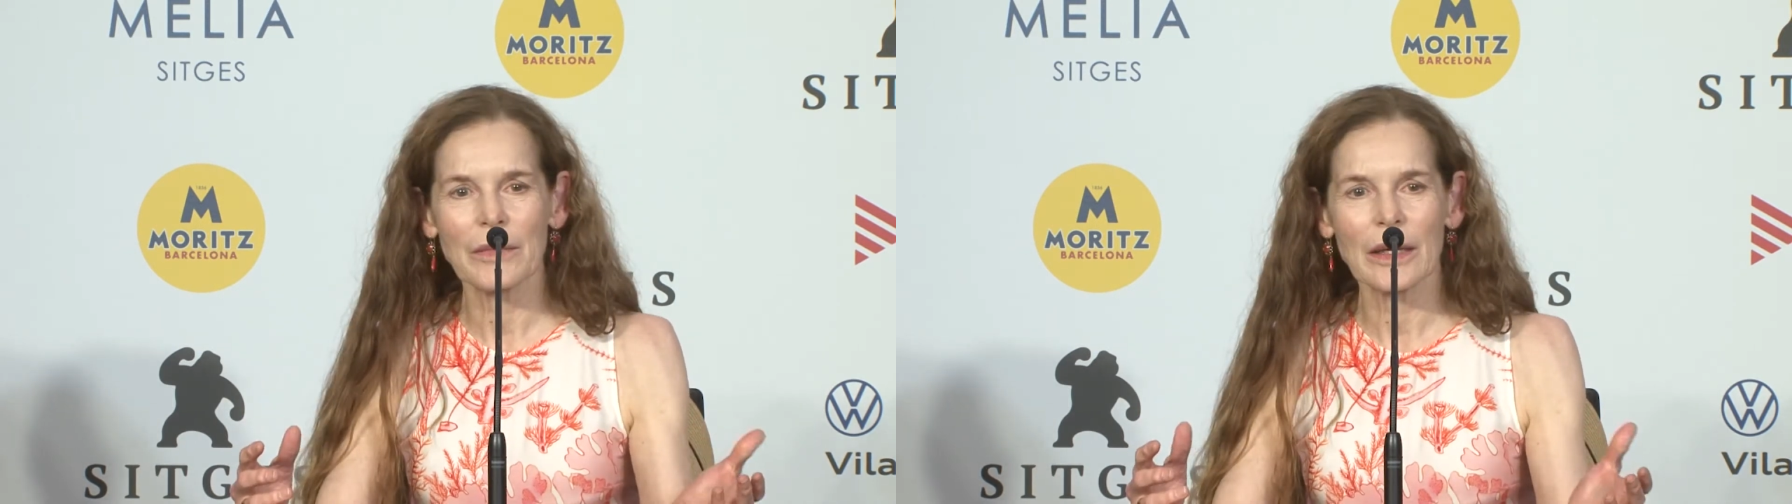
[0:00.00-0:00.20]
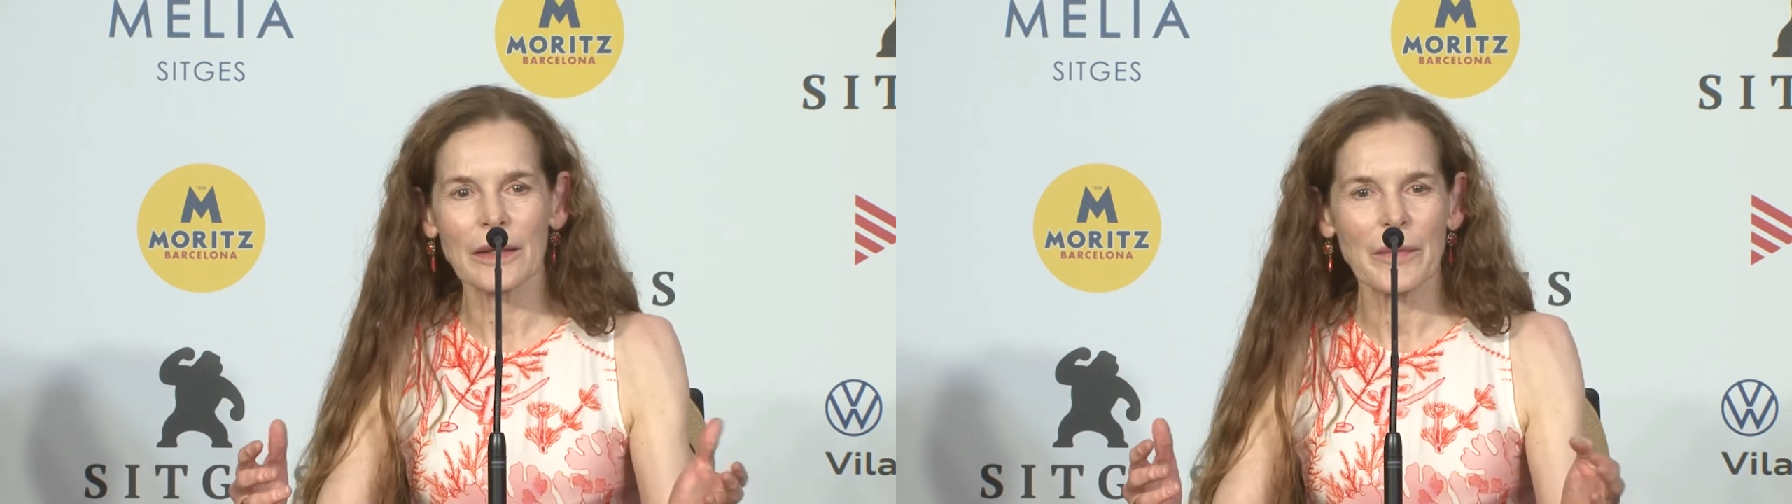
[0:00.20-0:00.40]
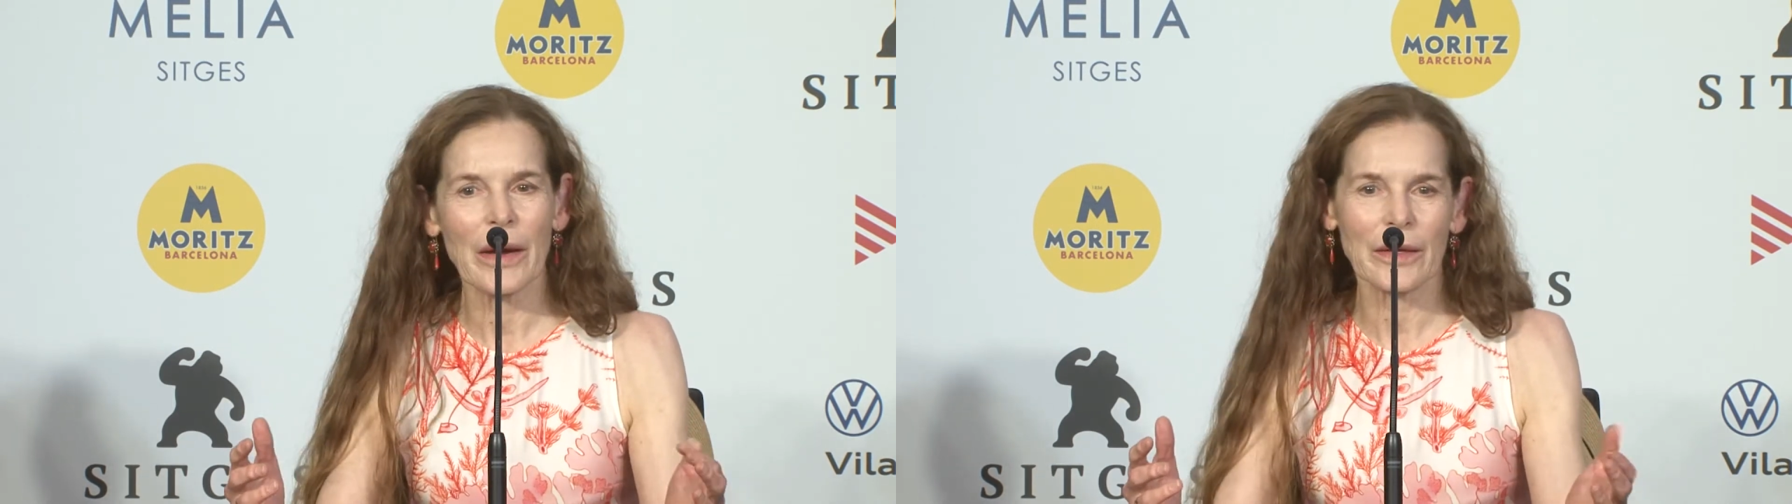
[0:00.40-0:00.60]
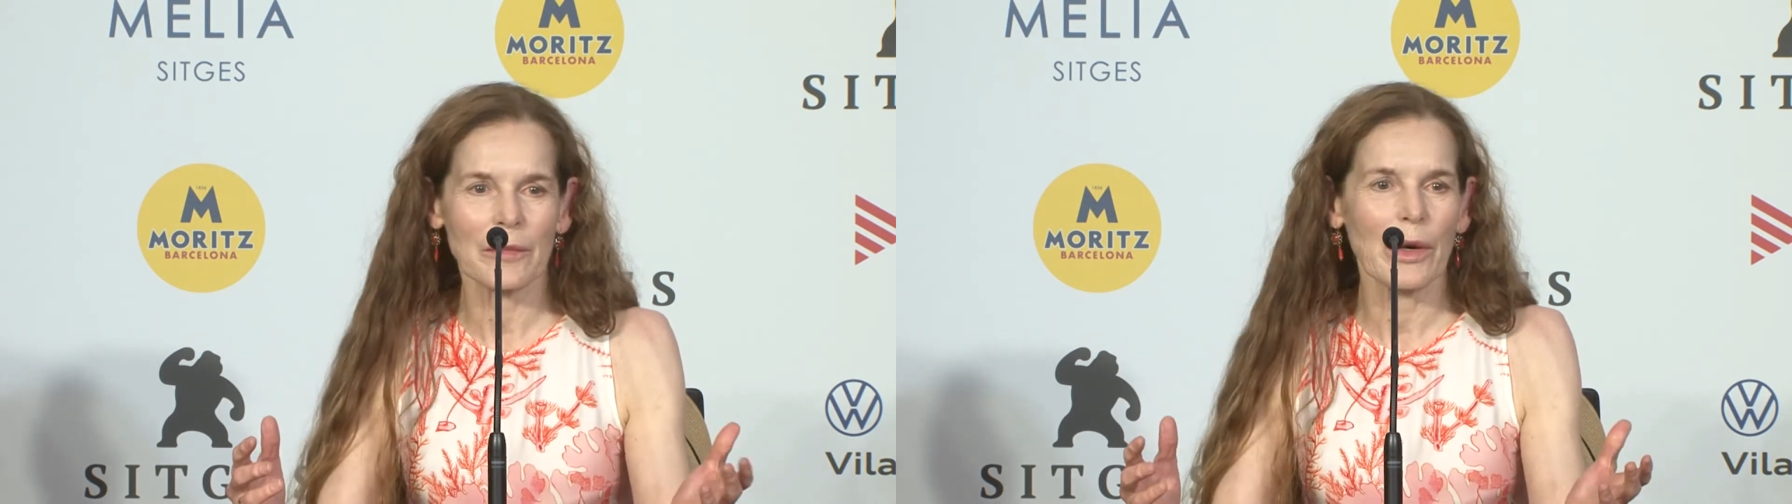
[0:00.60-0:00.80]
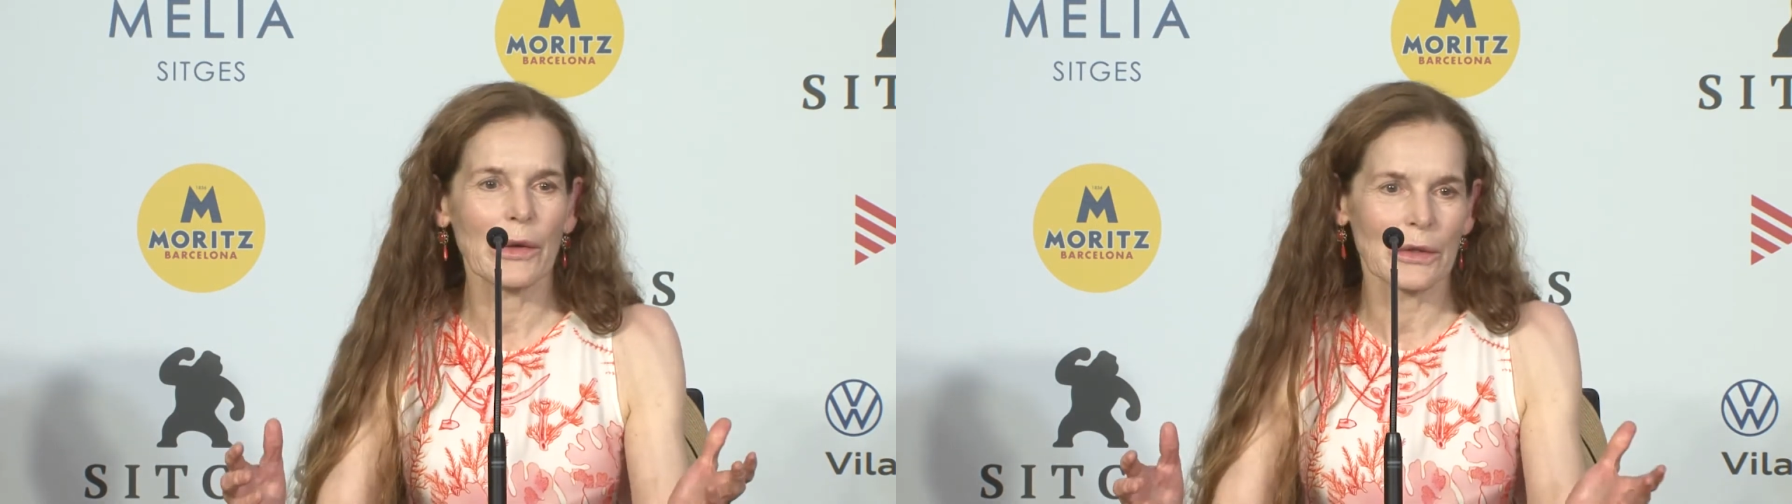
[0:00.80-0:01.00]
an
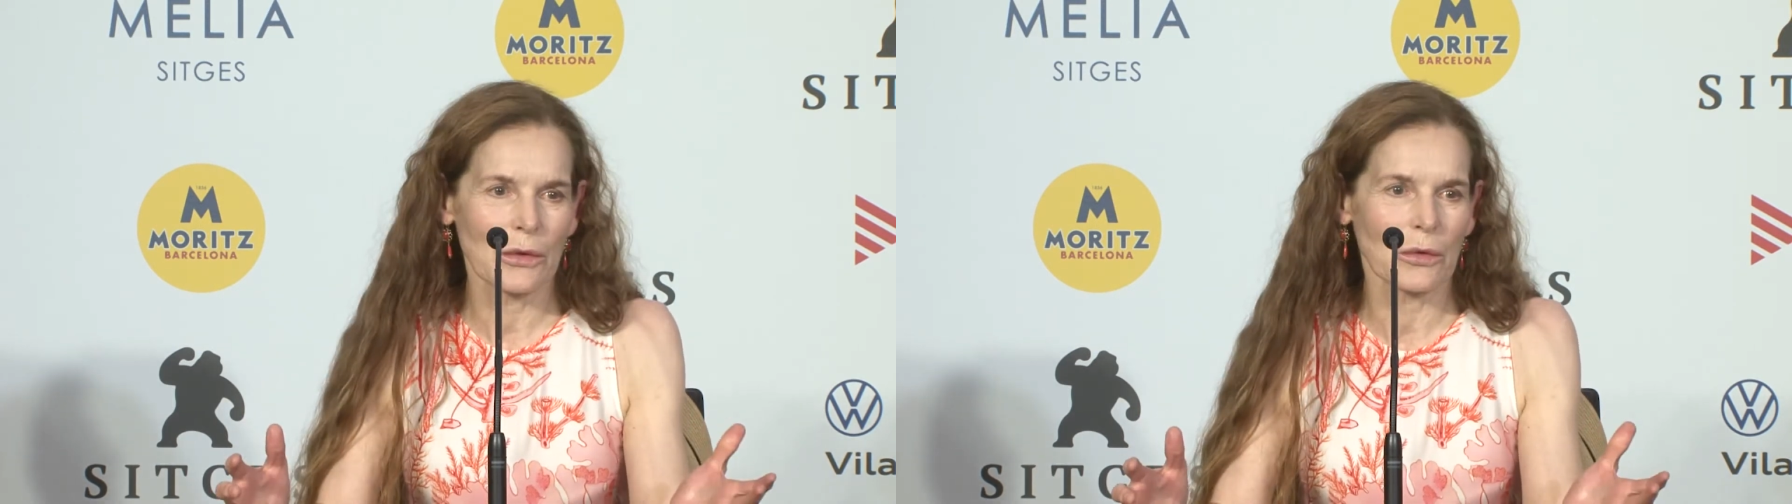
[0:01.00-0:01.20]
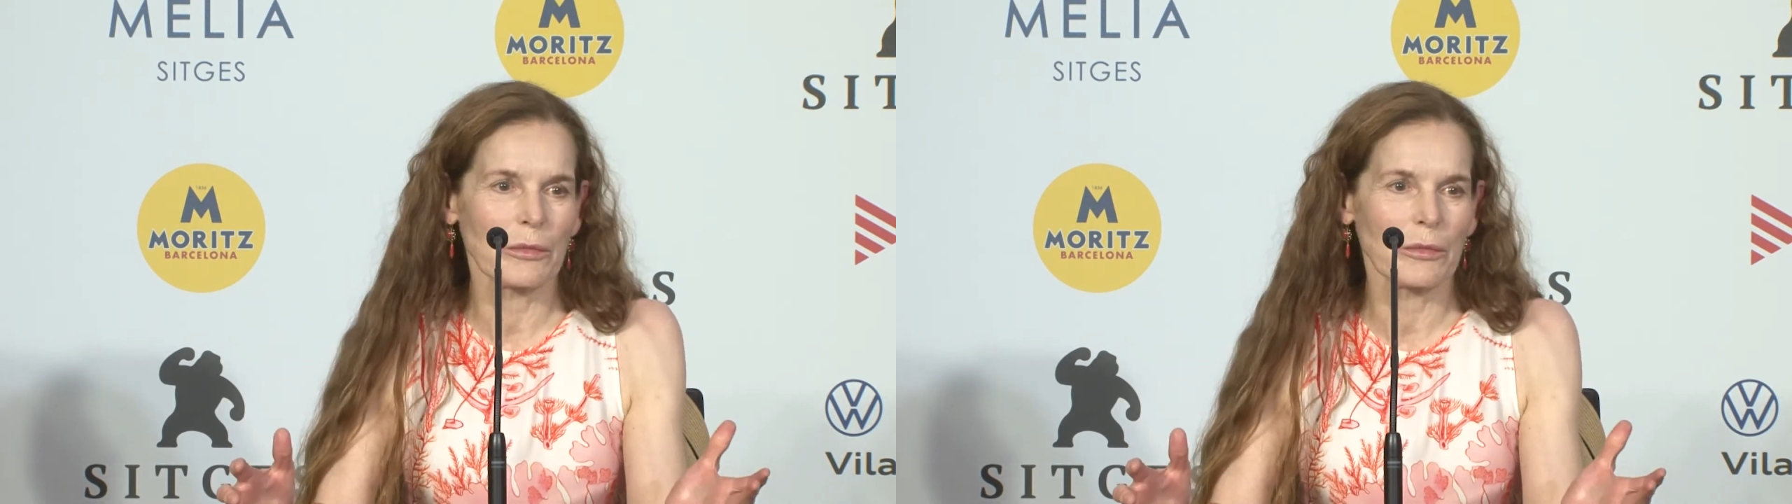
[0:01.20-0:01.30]
American poet called